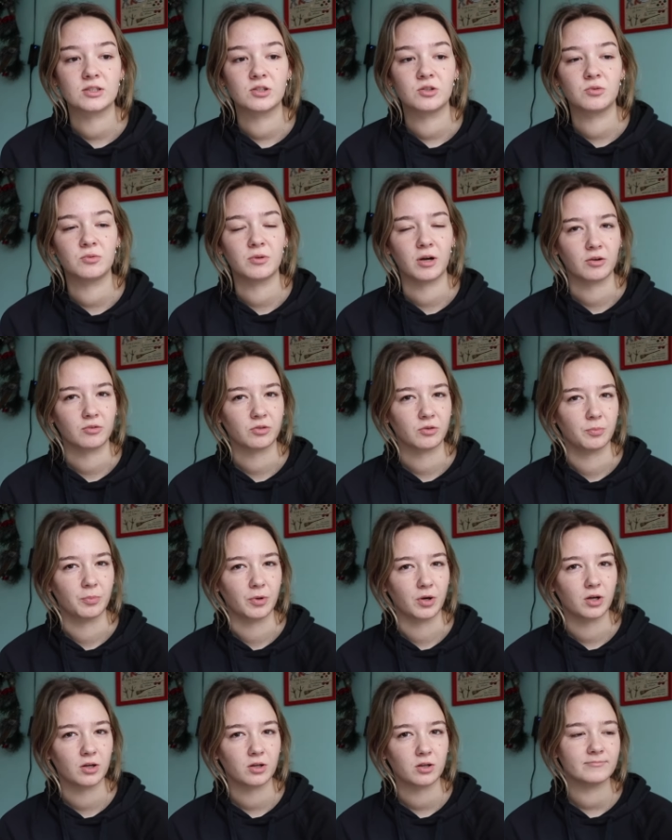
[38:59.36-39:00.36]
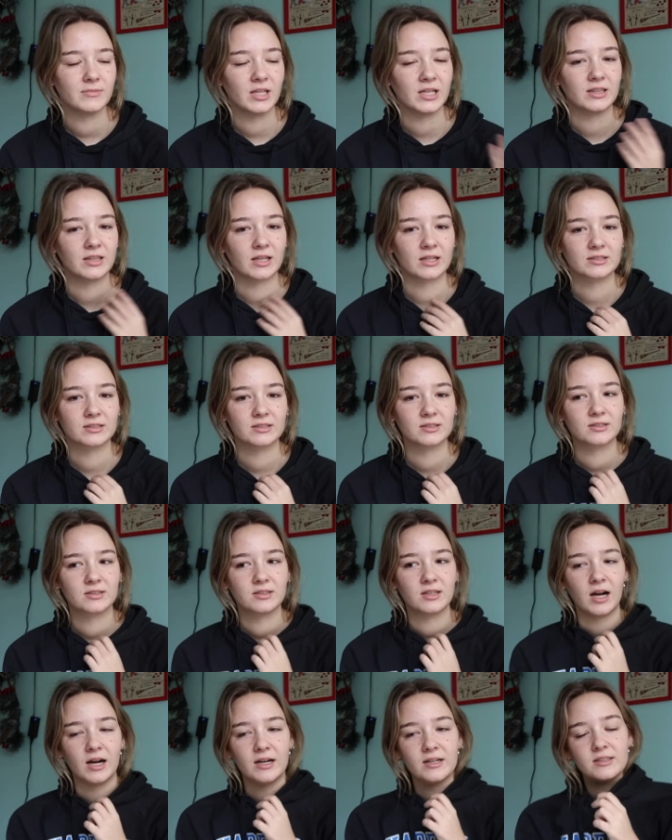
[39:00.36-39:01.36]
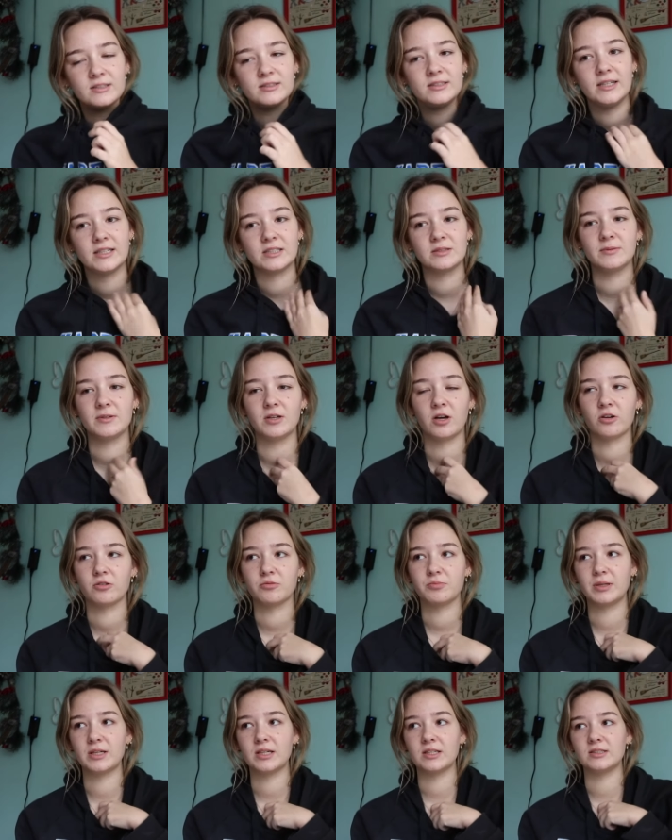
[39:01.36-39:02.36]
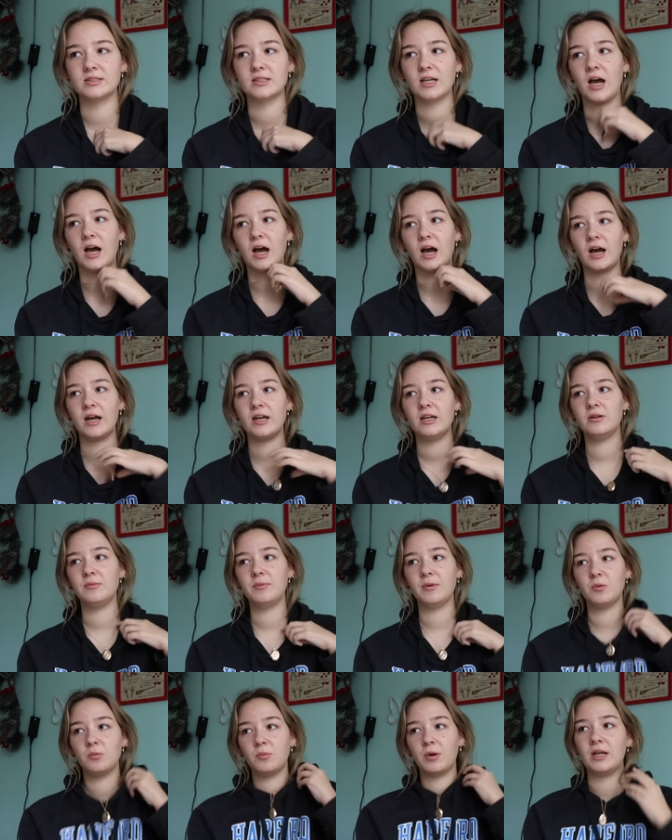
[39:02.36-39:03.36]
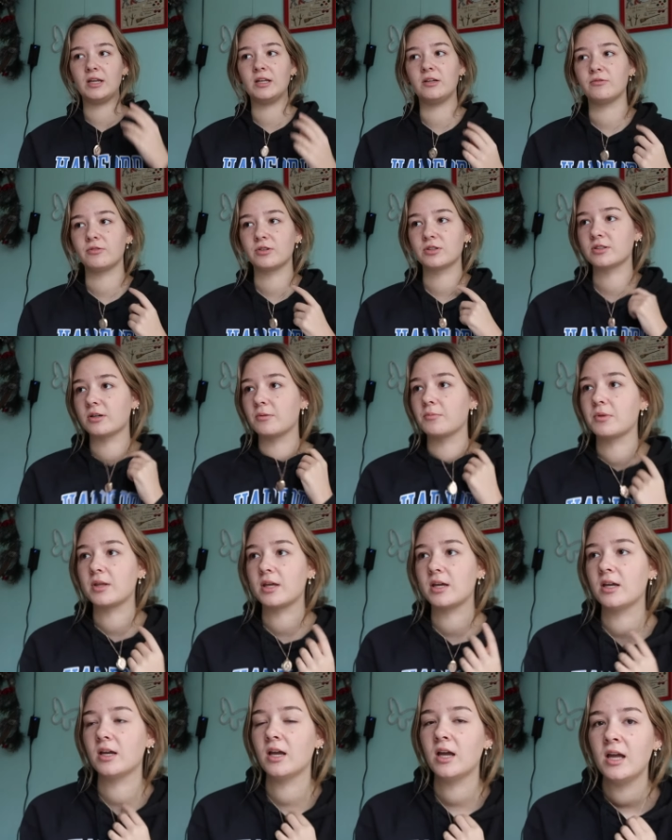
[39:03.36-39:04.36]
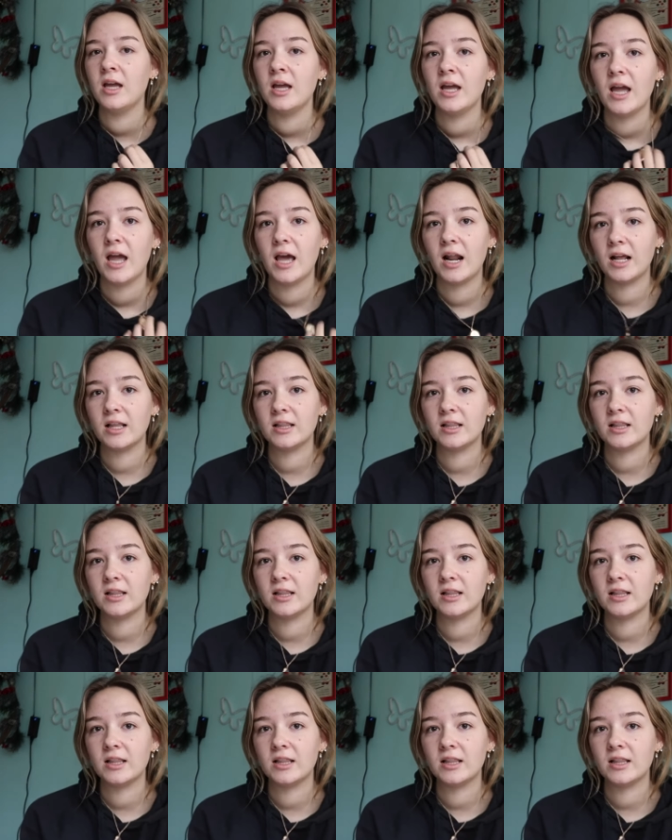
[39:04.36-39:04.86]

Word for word: throughout the book? Like, that's kind of ticked me off because I had been waiting for something. And